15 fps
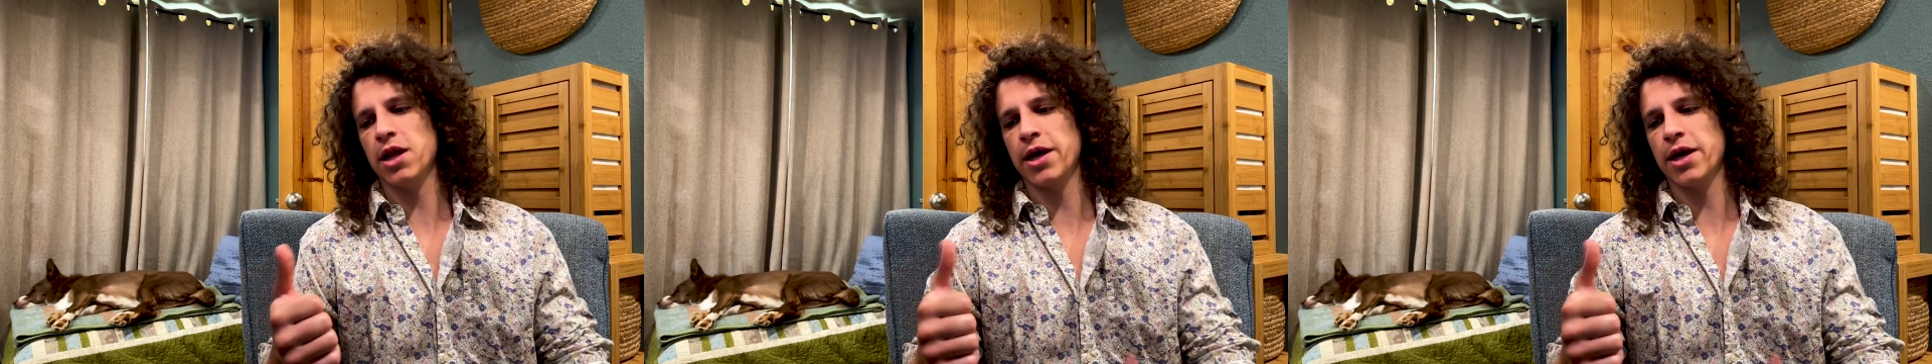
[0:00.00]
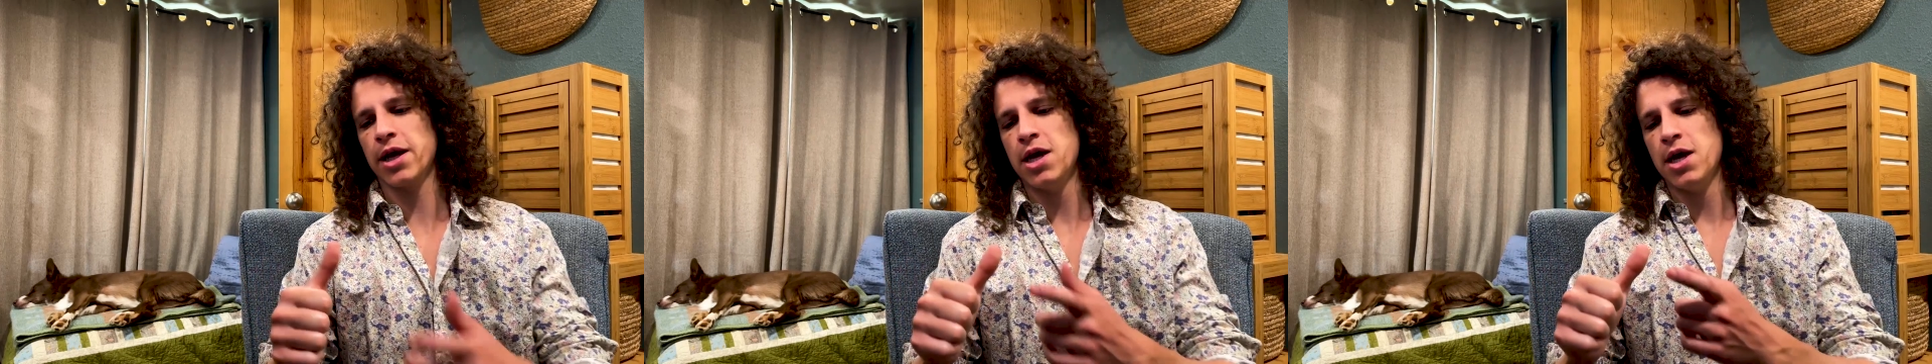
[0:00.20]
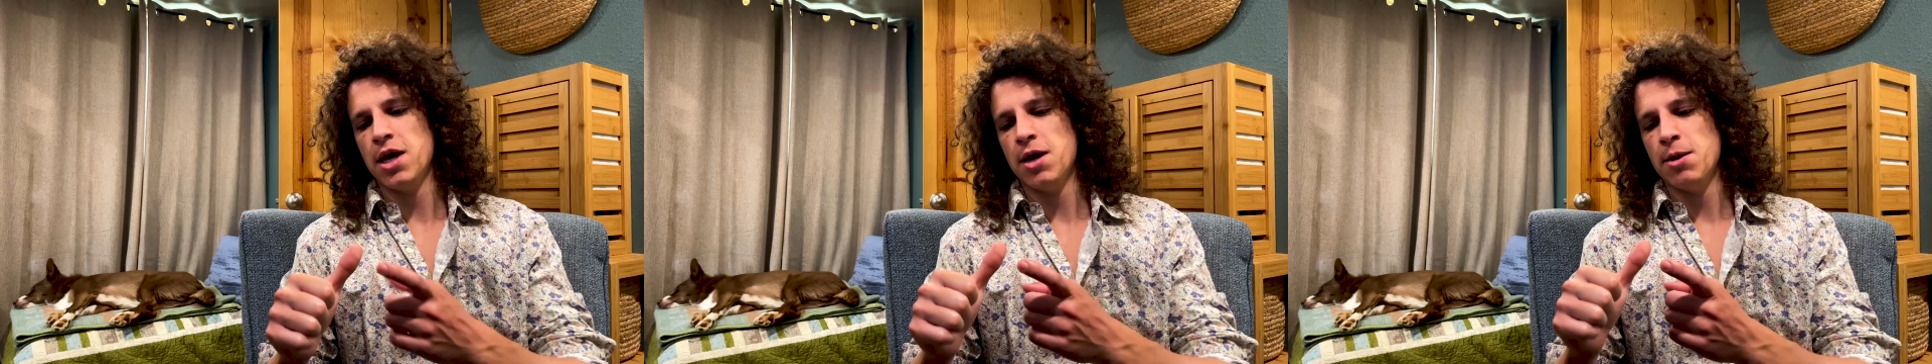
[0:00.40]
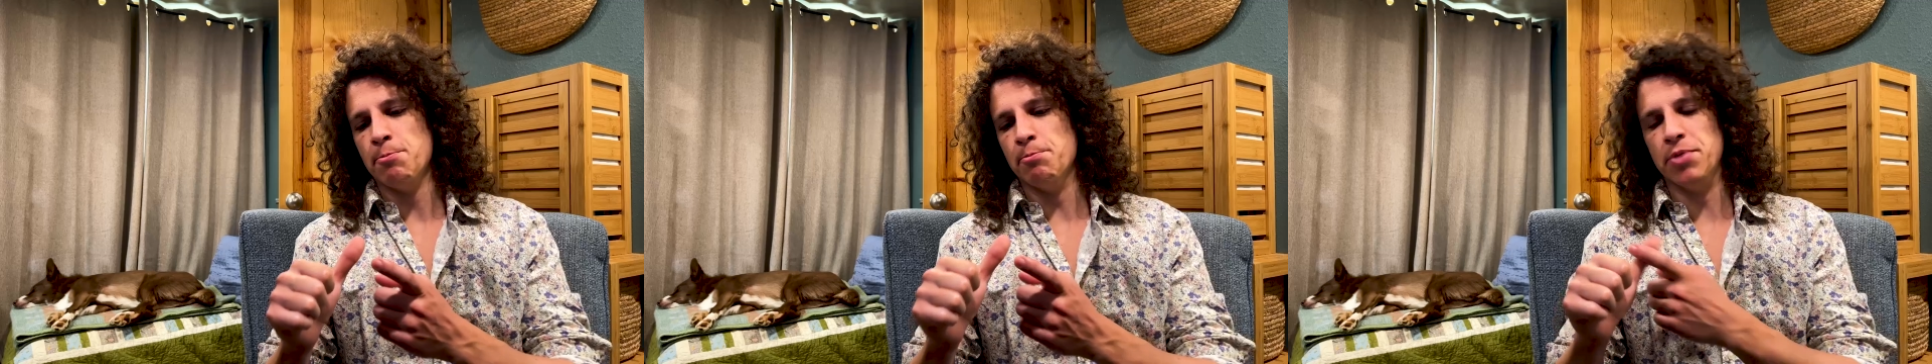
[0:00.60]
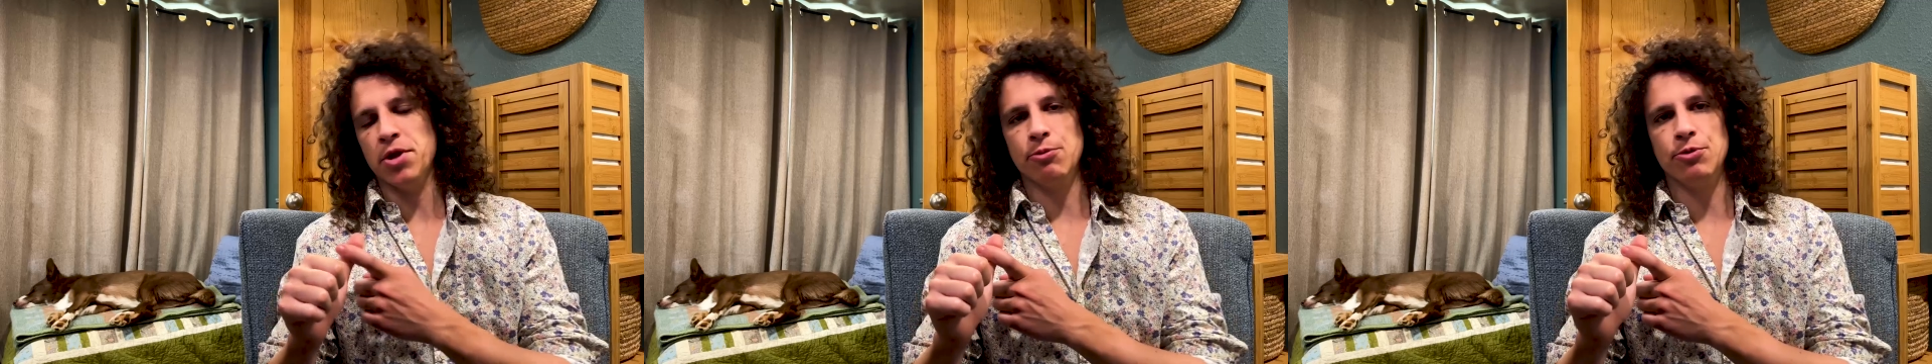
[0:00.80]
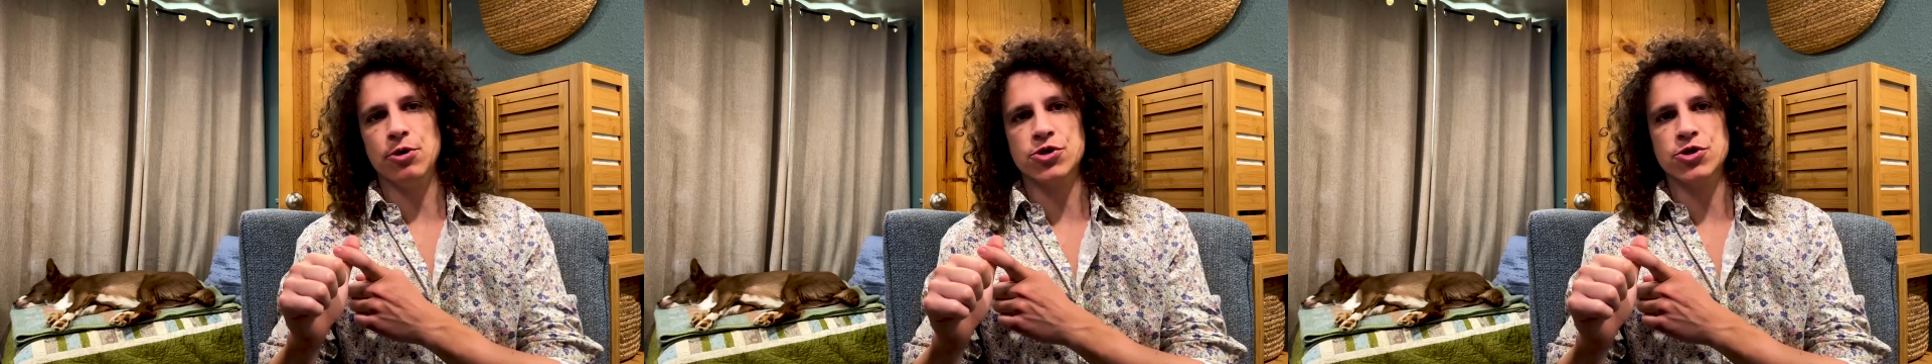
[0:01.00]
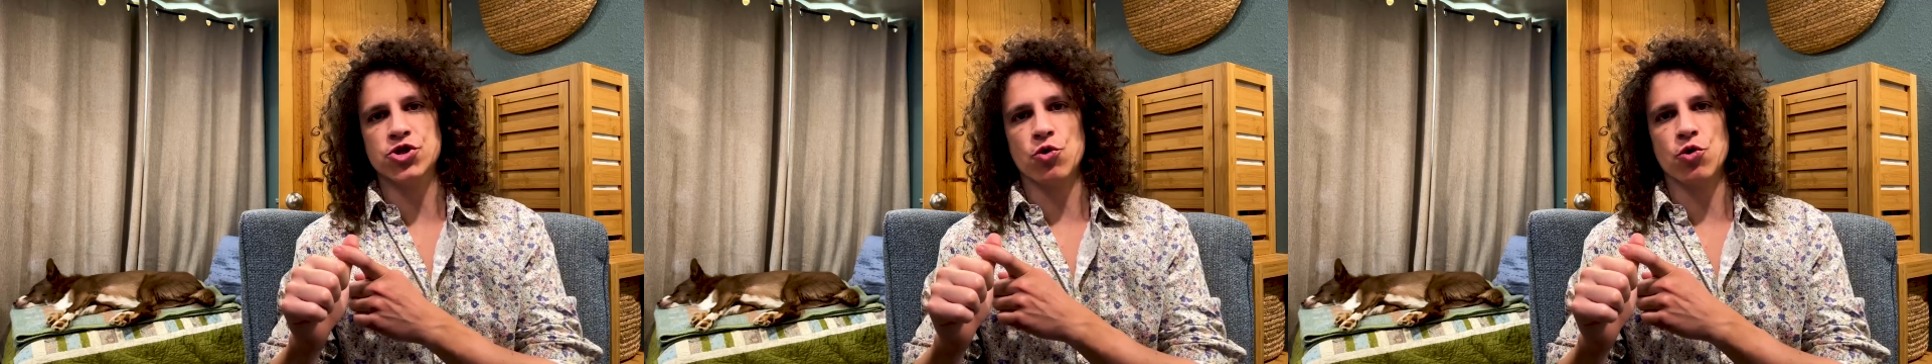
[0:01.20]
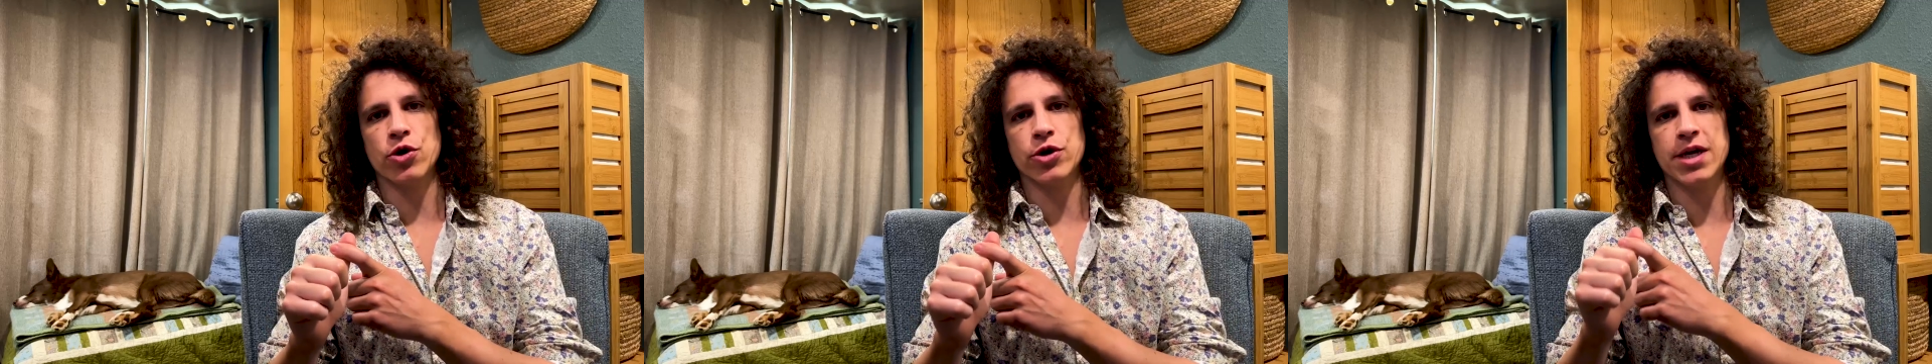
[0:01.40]
Like Bilbo's
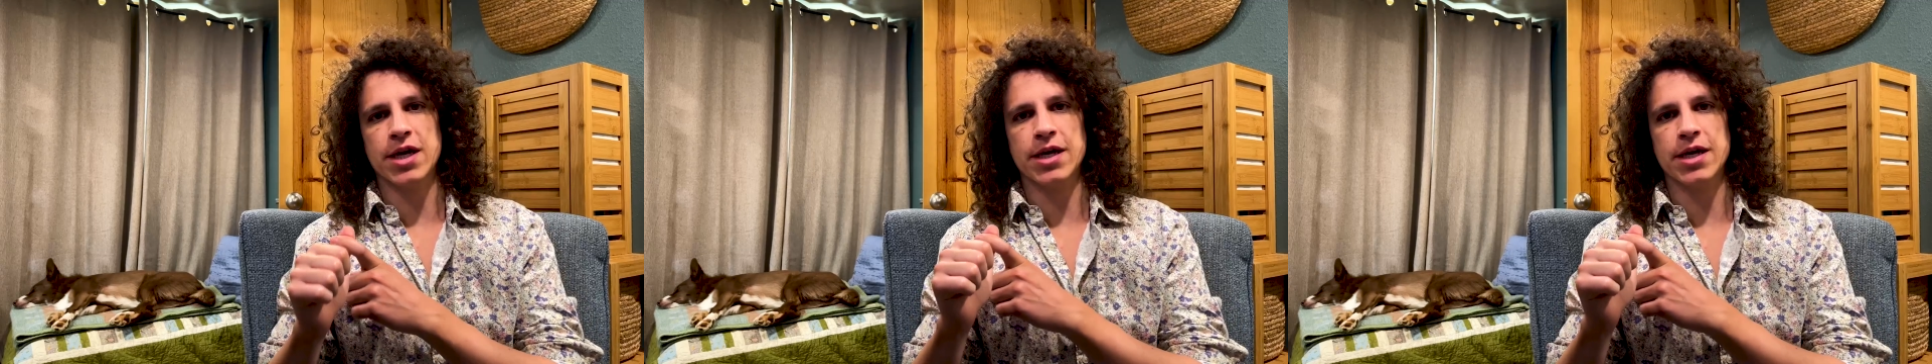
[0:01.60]
sword